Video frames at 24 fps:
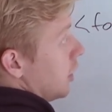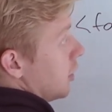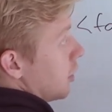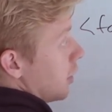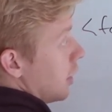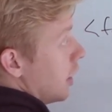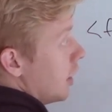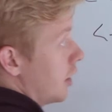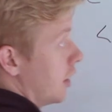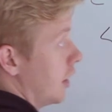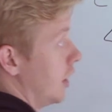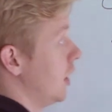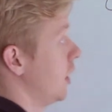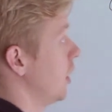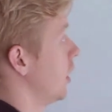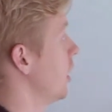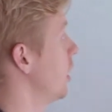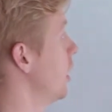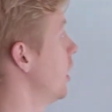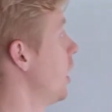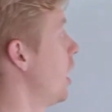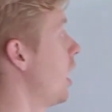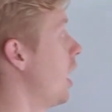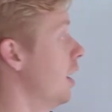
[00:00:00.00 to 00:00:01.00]
incidentally
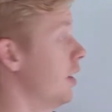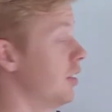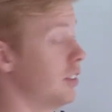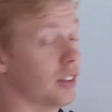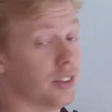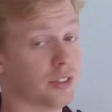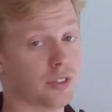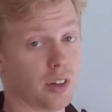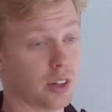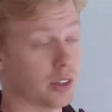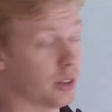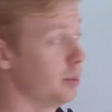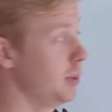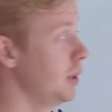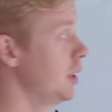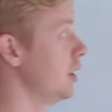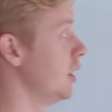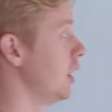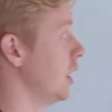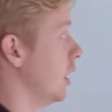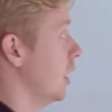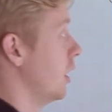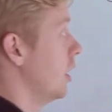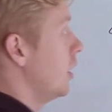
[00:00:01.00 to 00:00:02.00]
has this
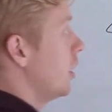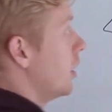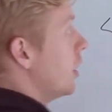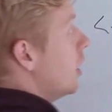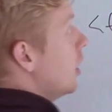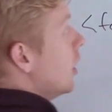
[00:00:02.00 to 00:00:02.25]
vulnerability in it.